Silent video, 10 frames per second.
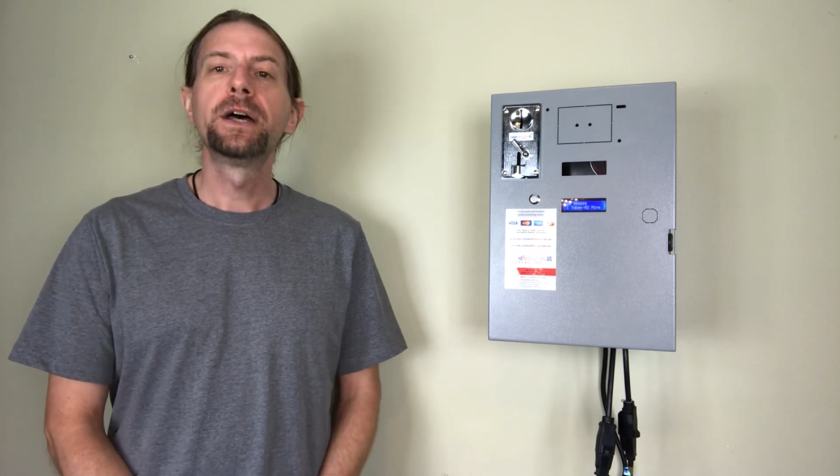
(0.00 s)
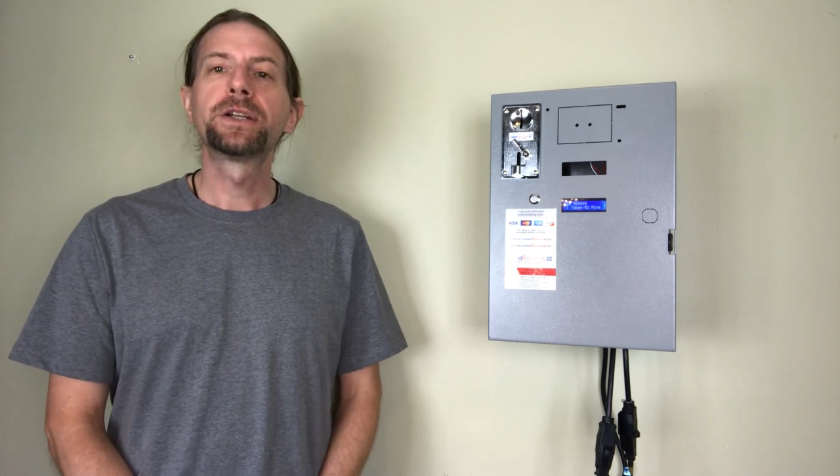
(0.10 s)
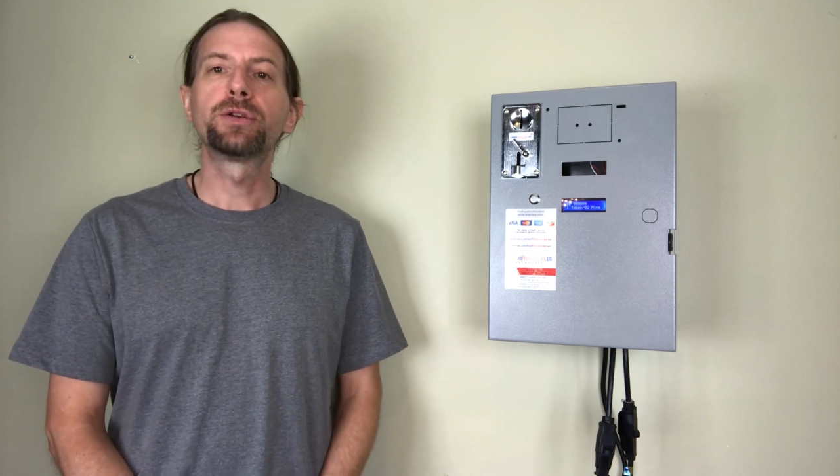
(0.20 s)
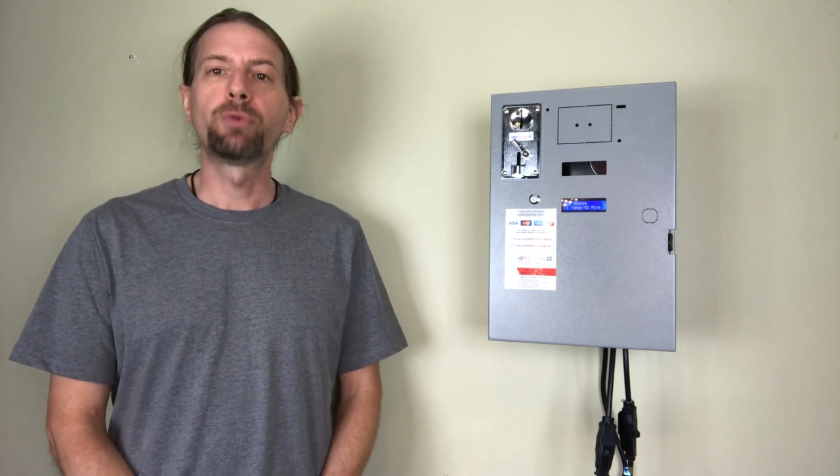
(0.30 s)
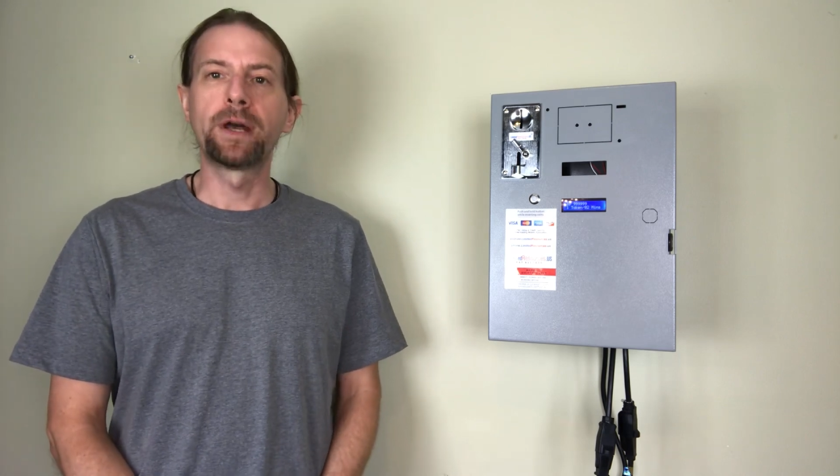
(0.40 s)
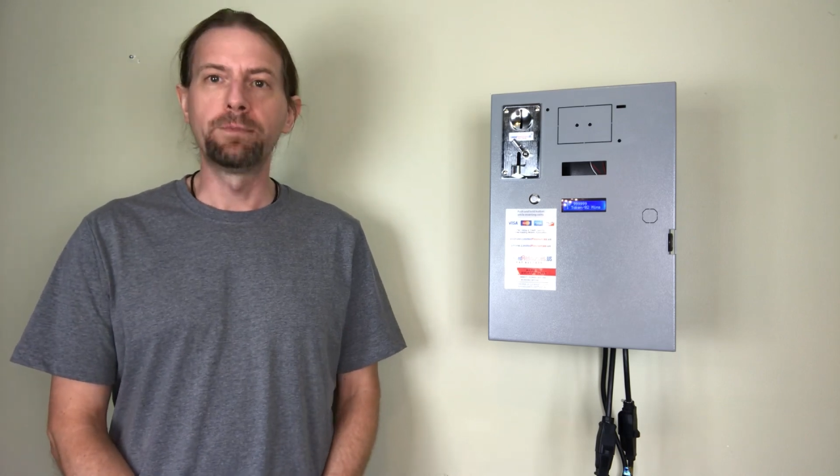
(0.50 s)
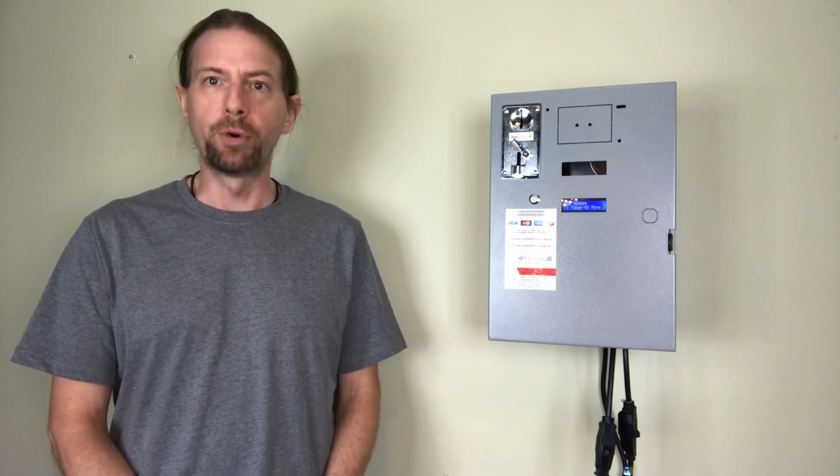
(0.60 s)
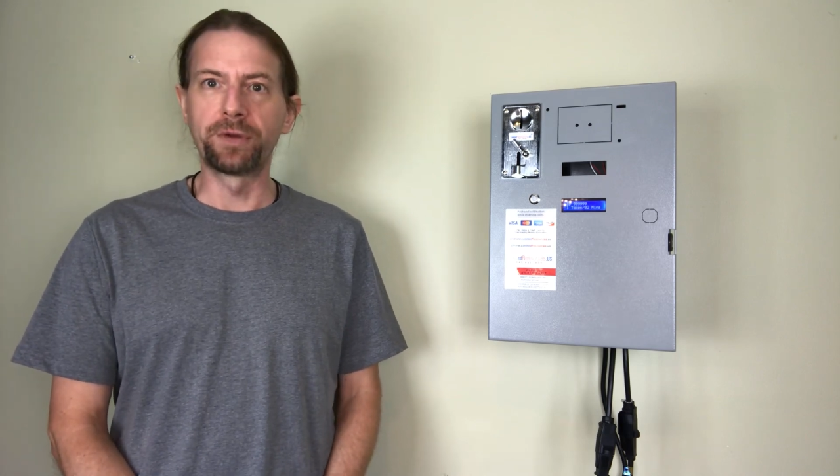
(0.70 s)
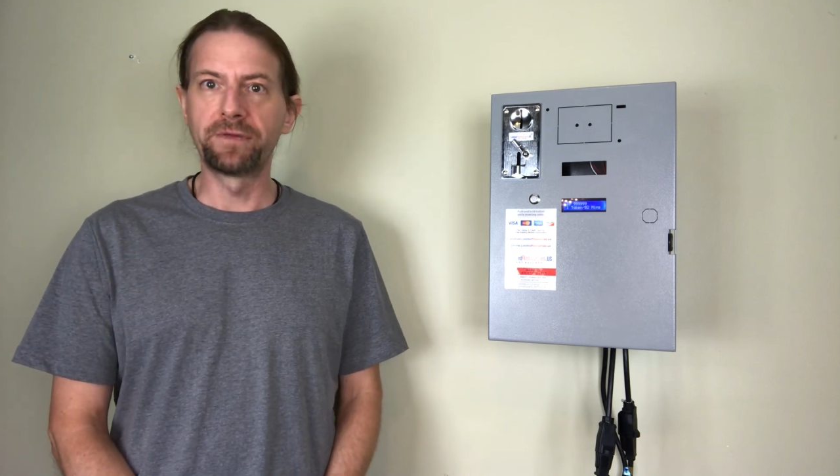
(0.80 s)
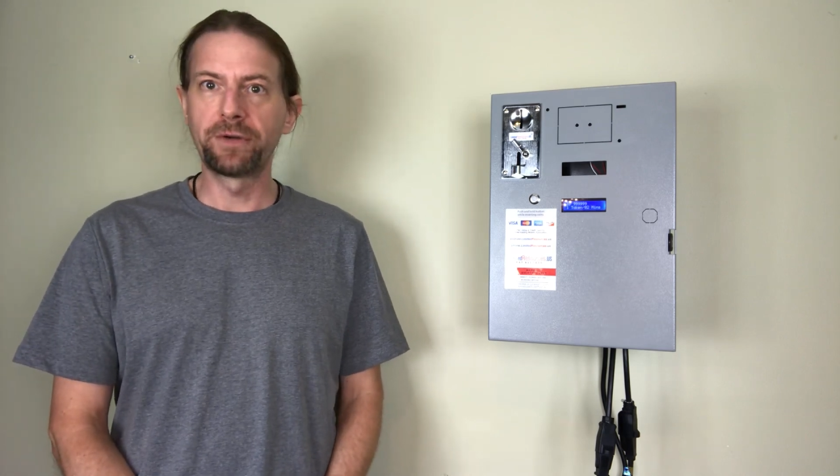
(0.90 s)
to run
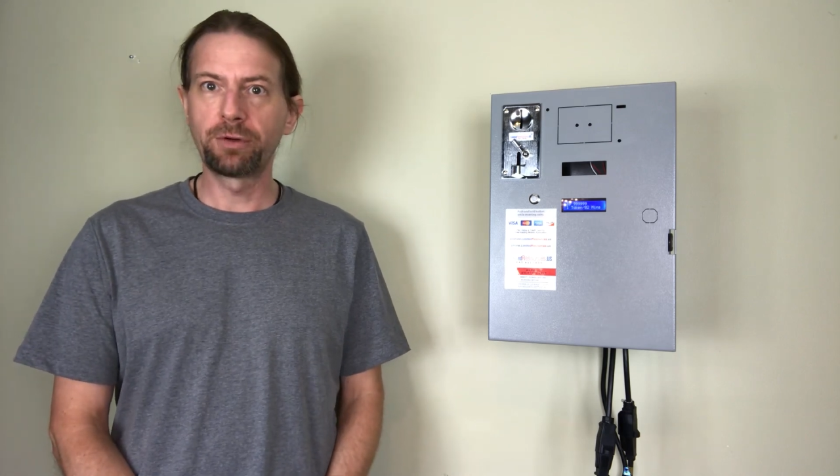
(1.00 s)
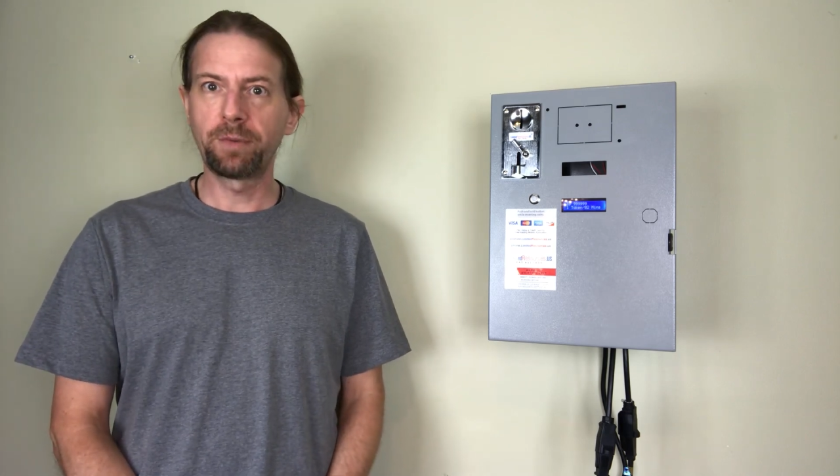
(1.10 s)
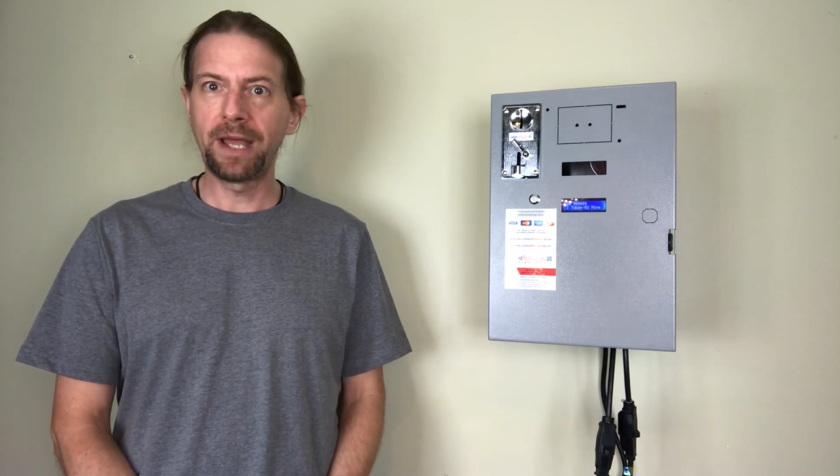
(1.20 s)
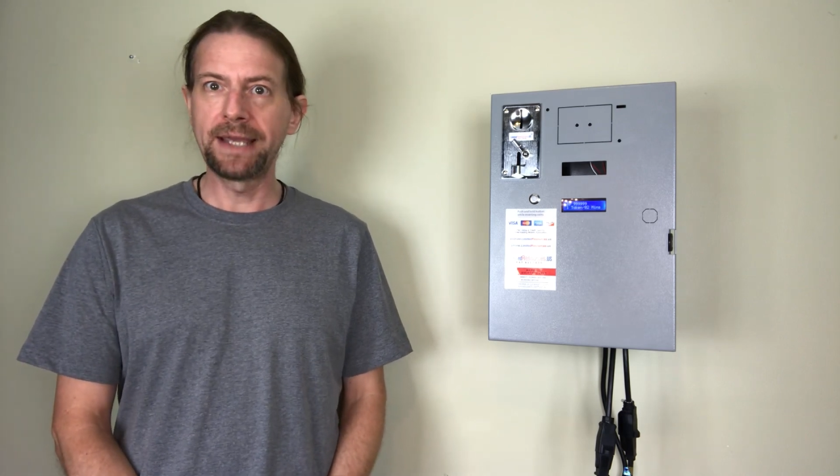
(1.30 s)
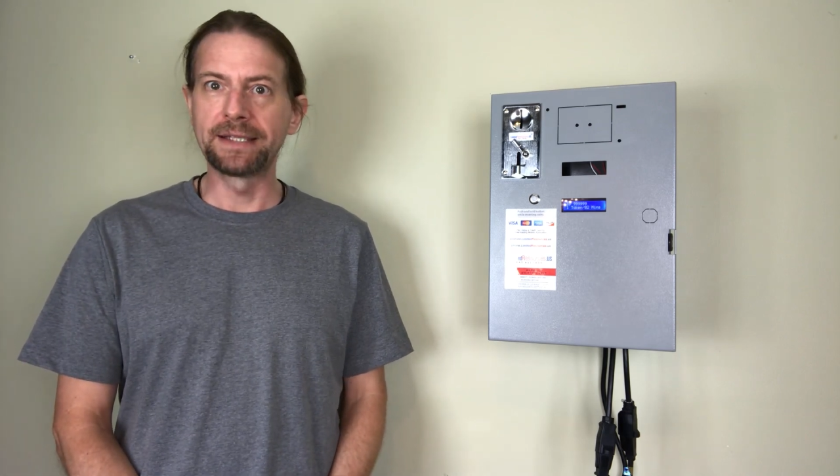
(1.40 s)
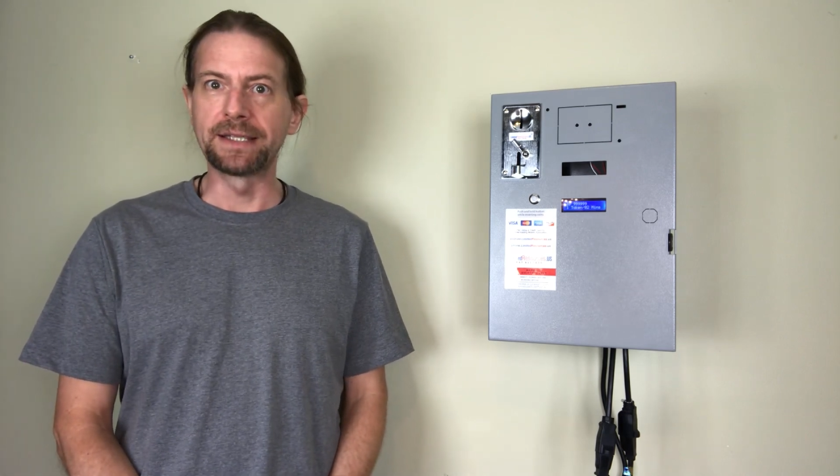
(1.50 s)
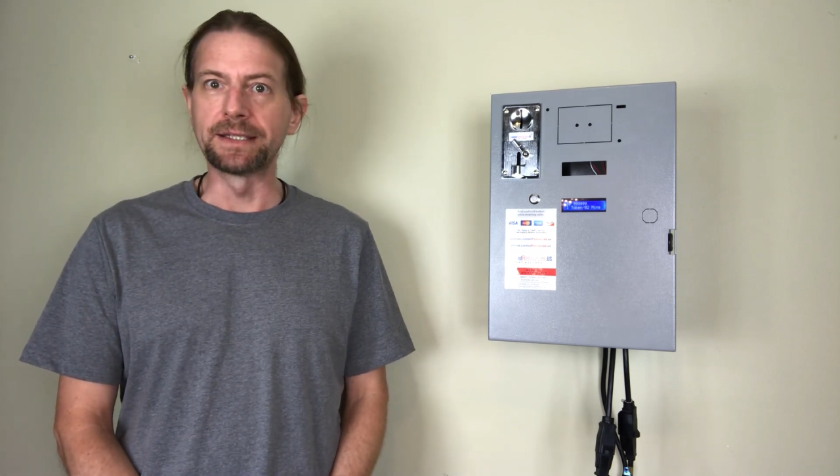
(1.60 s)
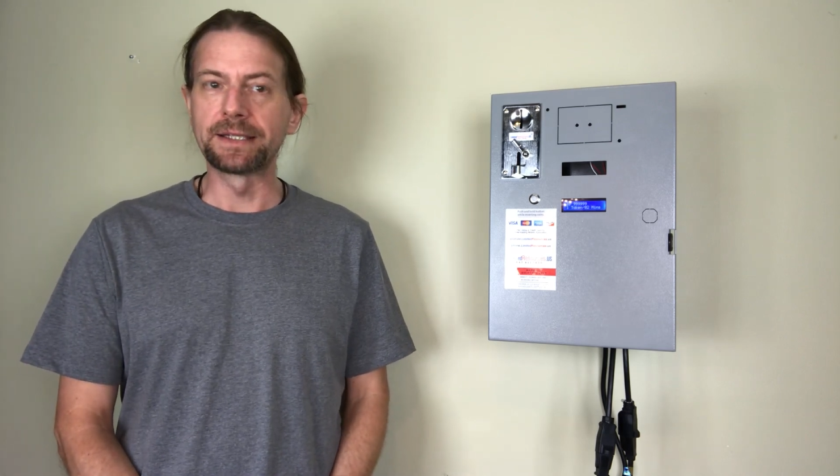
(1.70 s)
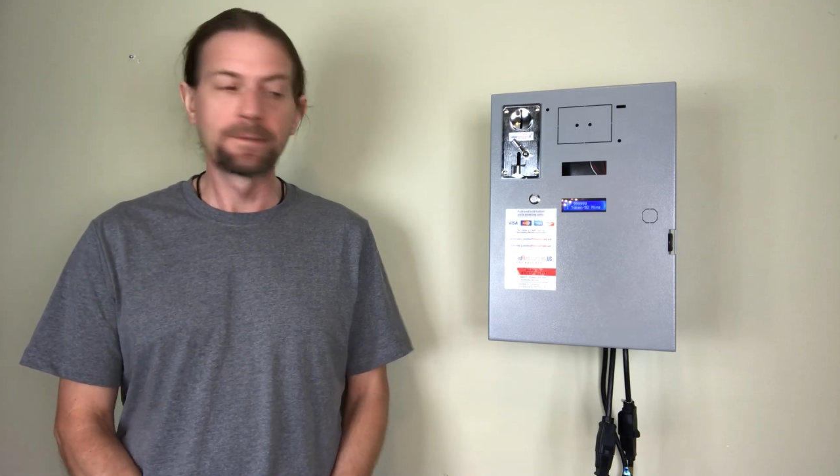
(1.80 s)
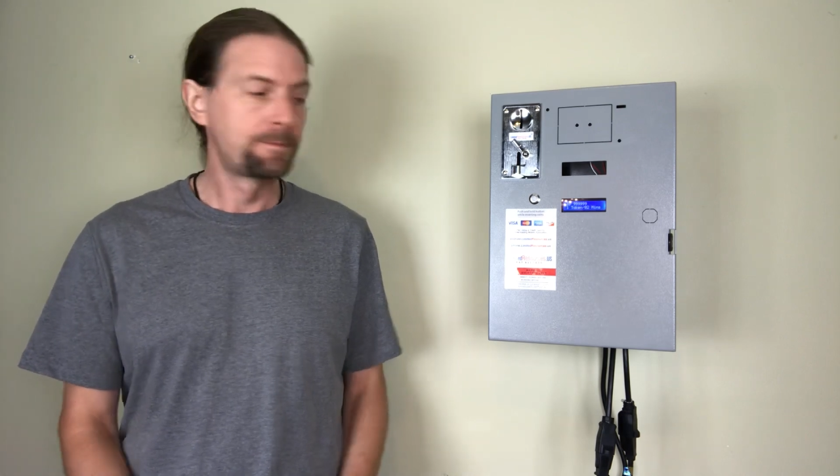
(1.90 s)
both of your appliances.